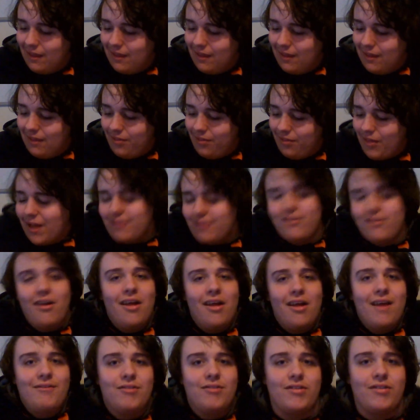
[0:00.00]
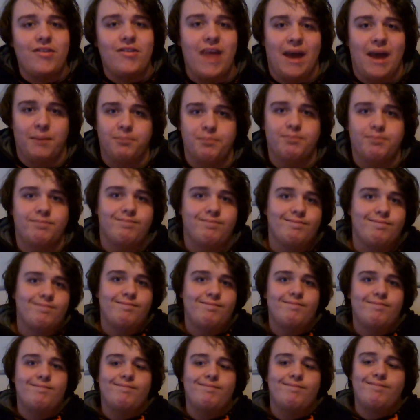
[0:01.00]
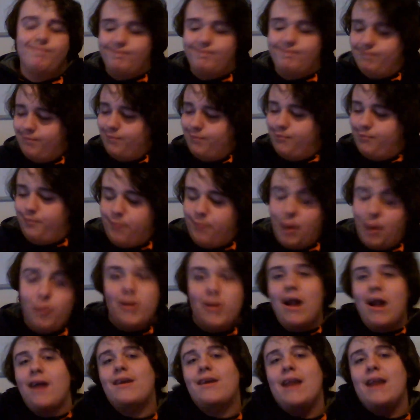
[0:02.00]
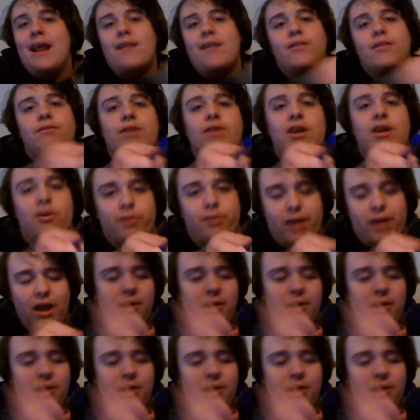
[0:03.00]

That's all I have to say. But we're not going to end the video there.